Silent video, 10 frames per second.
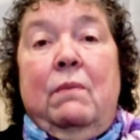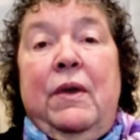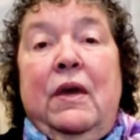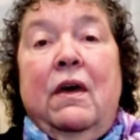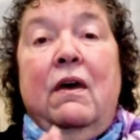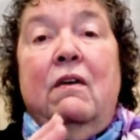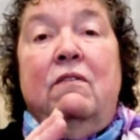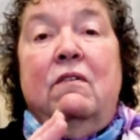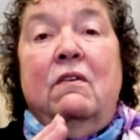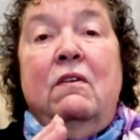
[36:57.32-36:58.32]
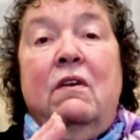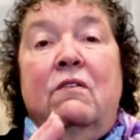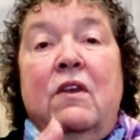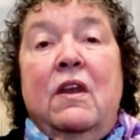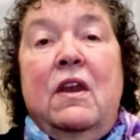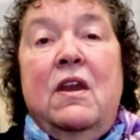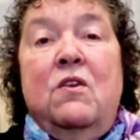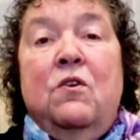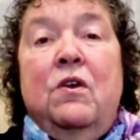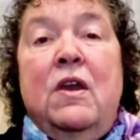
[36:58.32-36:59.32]
Because it's going
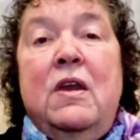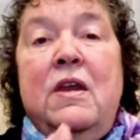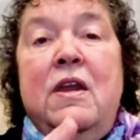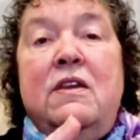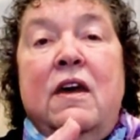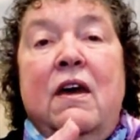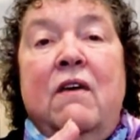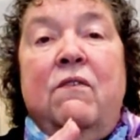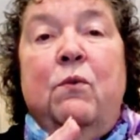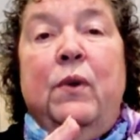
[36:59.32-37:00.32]
to, you're going to need to have a